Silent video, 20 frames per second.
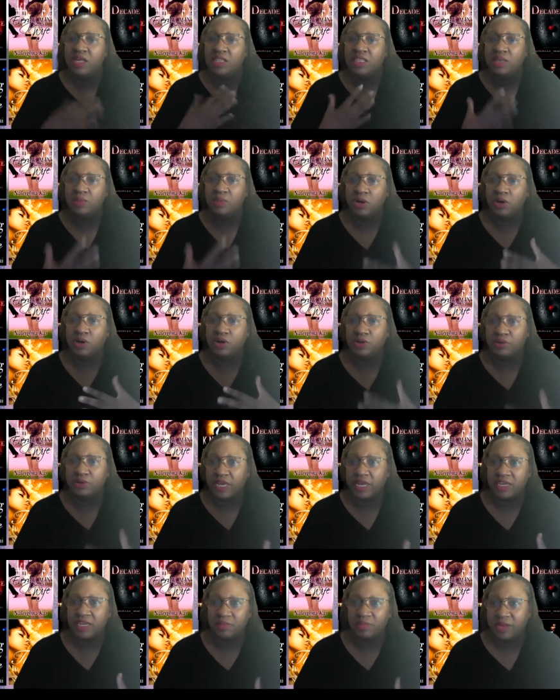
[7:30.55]
They were all
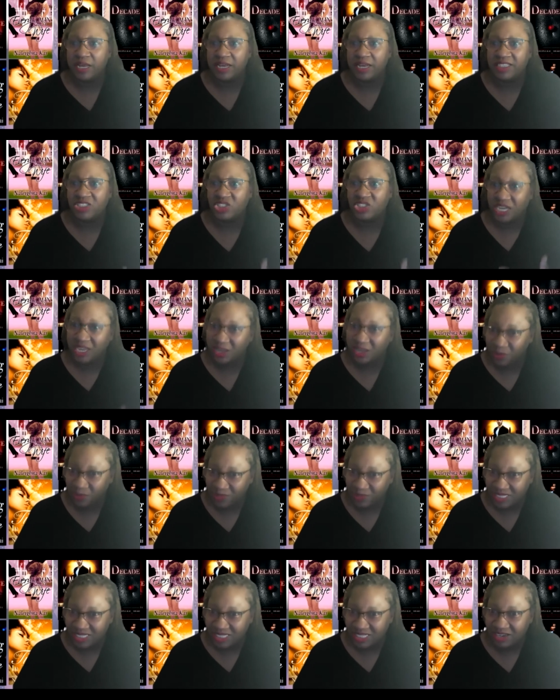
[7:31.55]
created by J.L.
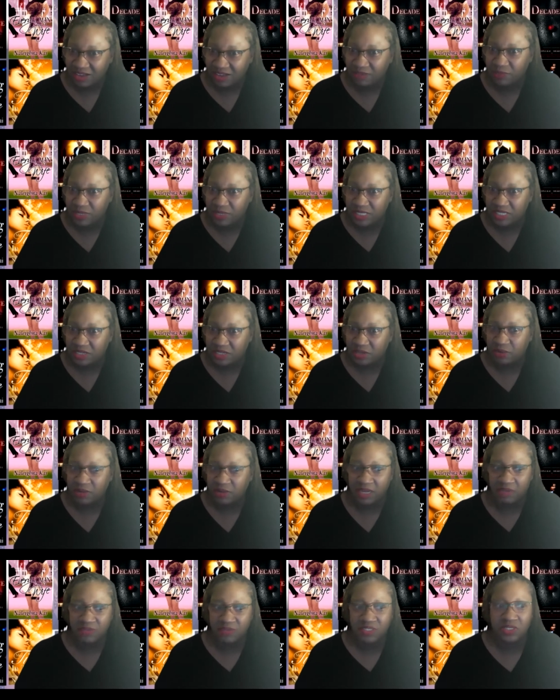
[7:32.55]
Woodson of Woodson
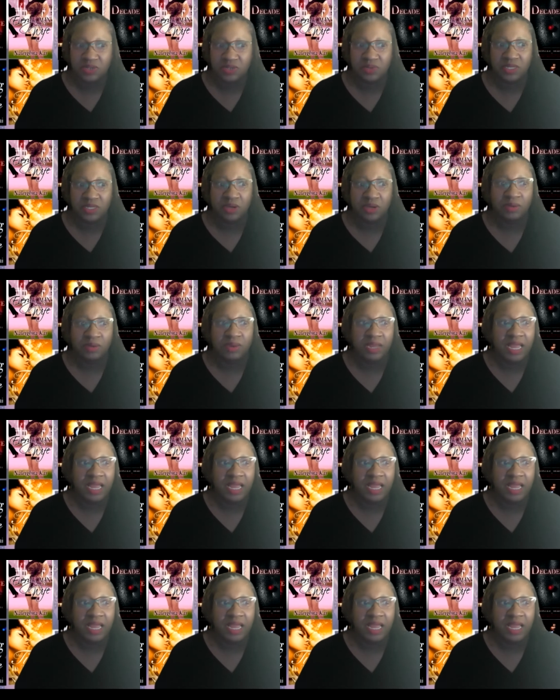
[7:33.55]
Creative Studio.